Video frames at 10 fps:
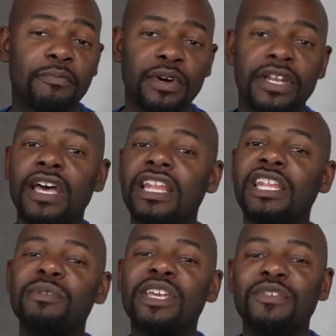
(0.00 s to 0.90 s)
But let
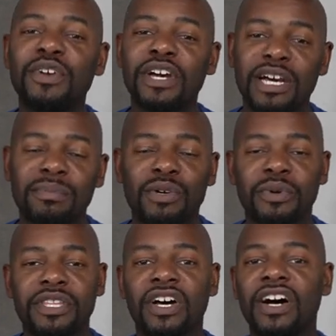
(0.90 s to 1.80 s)
me give you a couple of
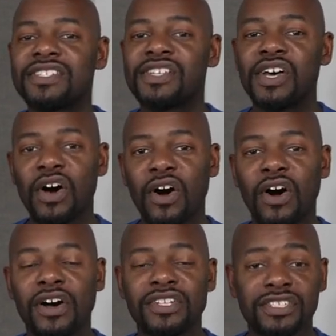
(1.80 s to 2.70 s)
quick thoughts
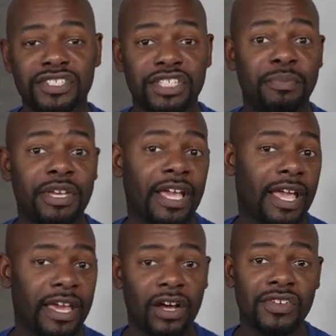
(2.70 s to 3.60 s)
on the shipping
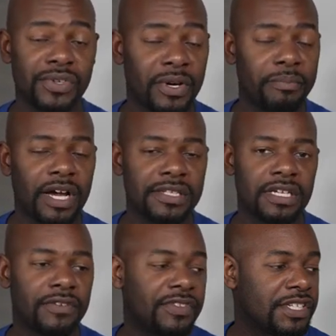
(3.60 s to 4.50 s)
and also
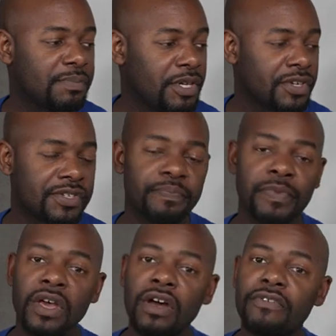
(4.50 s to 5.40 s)
unboxing of these speakers.
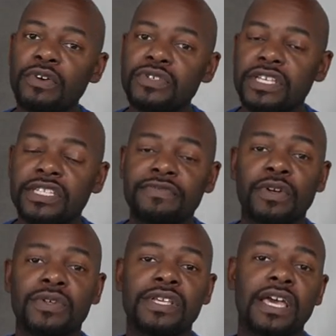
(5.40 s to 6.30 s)
First things
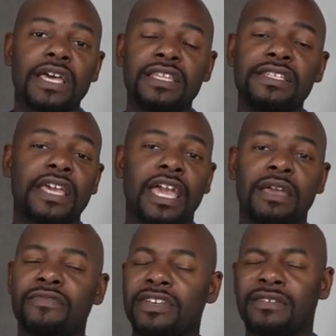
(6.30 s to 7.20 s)
first, these
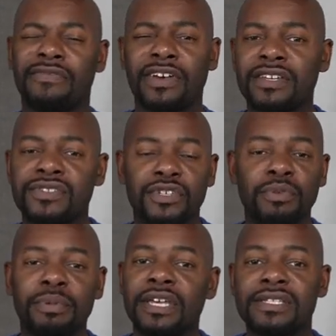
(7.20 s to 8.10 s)
came via fax or
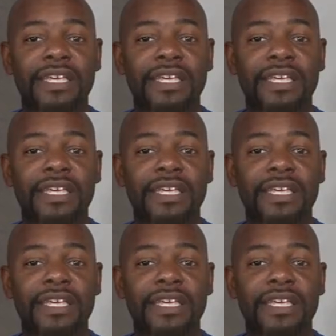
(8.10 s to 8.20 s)
UPS.